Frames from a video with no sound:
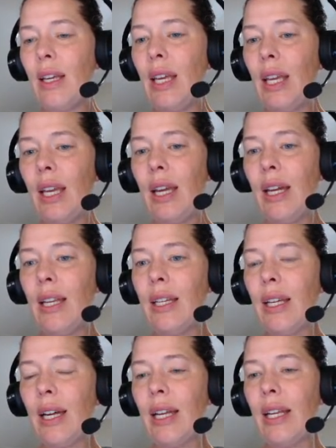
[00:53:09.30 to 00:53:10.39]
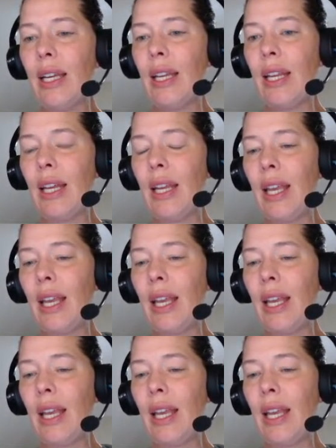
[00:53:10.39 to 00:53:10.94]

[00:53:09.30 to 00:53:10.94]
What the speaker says: And I get a